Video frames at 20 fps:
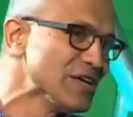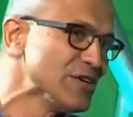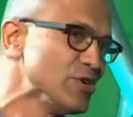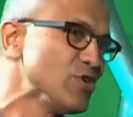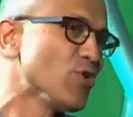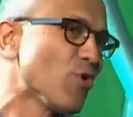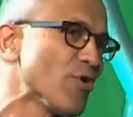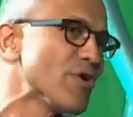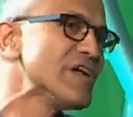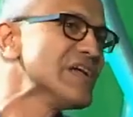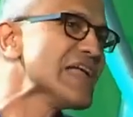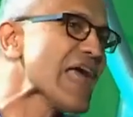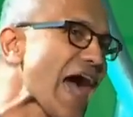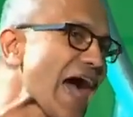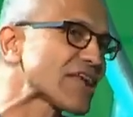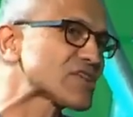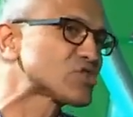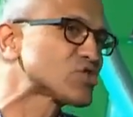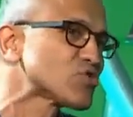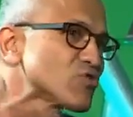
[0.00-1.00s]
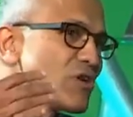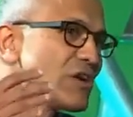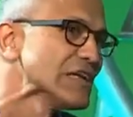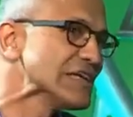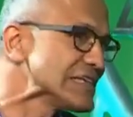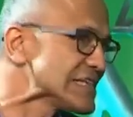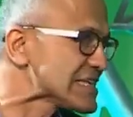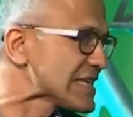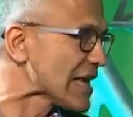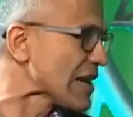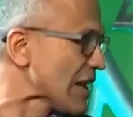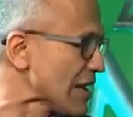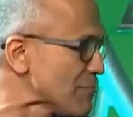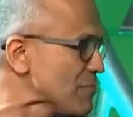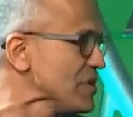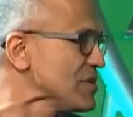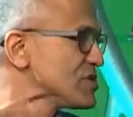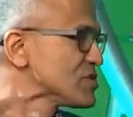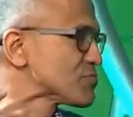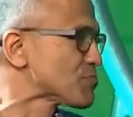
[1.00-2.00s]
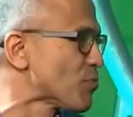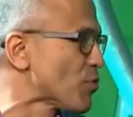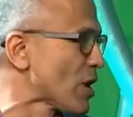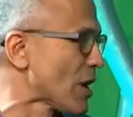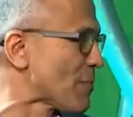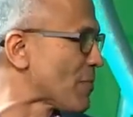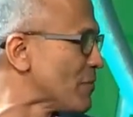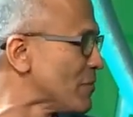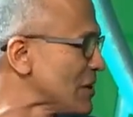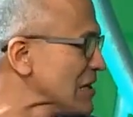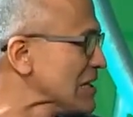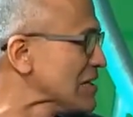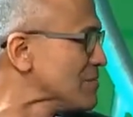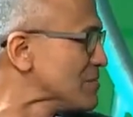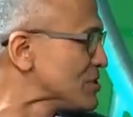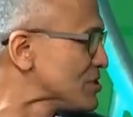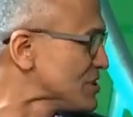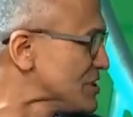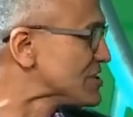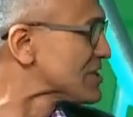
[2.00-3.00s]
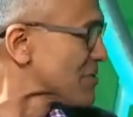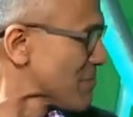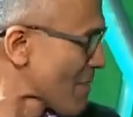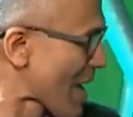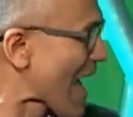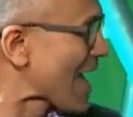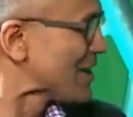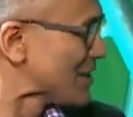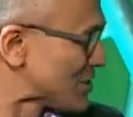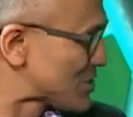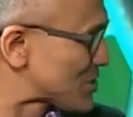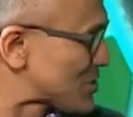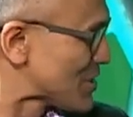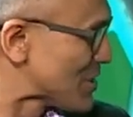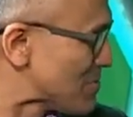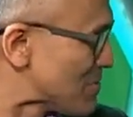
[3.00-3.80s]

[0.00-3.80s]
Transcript: You don't naturally say, let me just put up 1 million machines and manage them.